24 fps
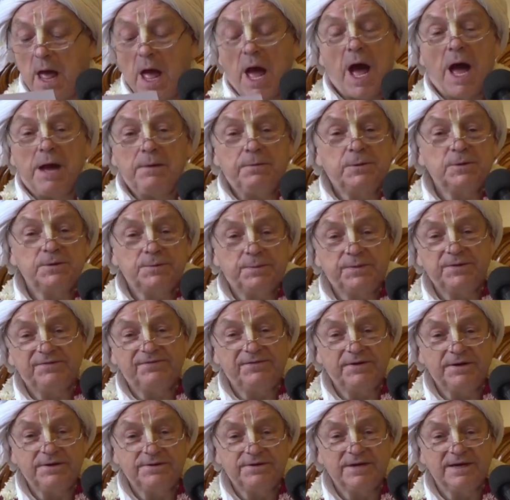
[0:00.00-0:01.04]
I would
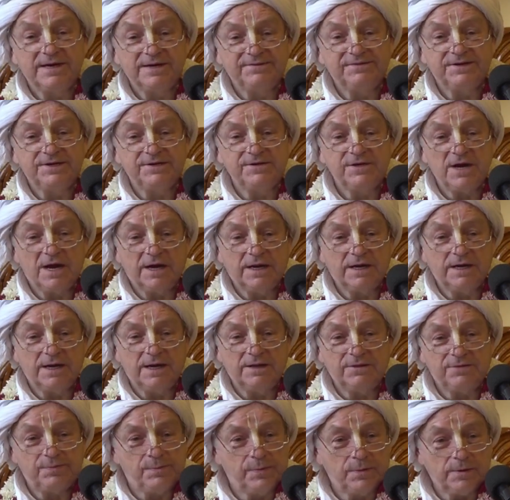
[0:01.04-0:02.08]
prefer to live in
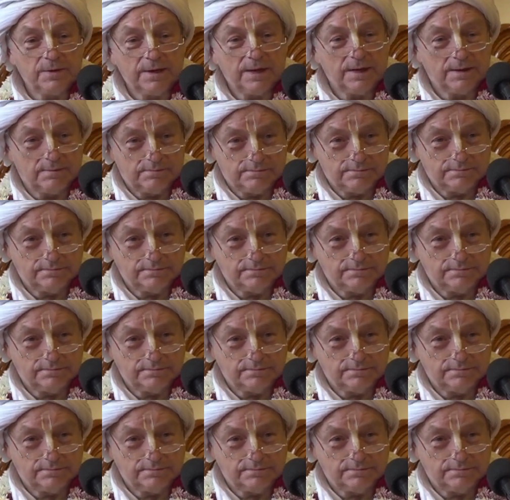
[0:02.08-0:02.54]
Jagannath Puri.